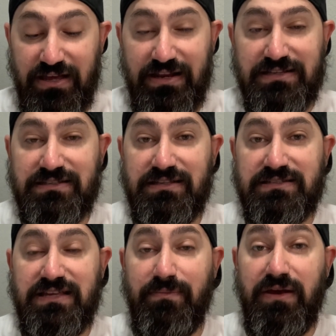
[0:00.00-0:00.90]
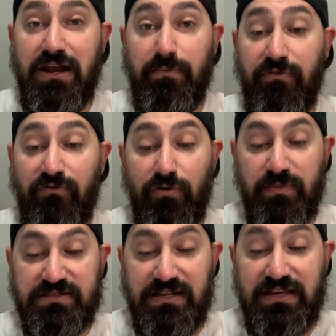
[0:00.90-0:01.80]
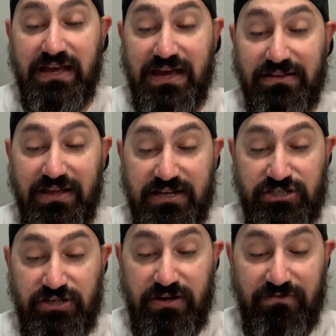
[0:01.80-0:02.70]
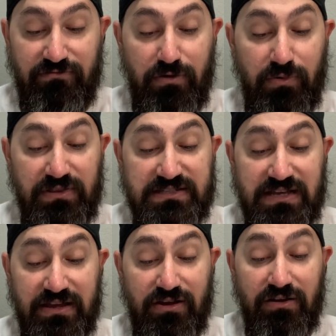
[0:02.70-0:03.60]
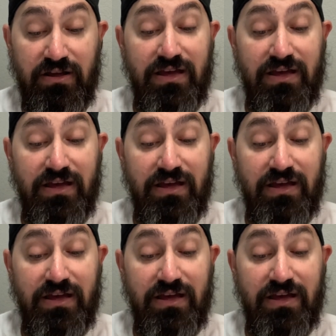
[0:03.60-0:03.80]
It isn't the same kind of performance that he had last year after he won the Cy Young.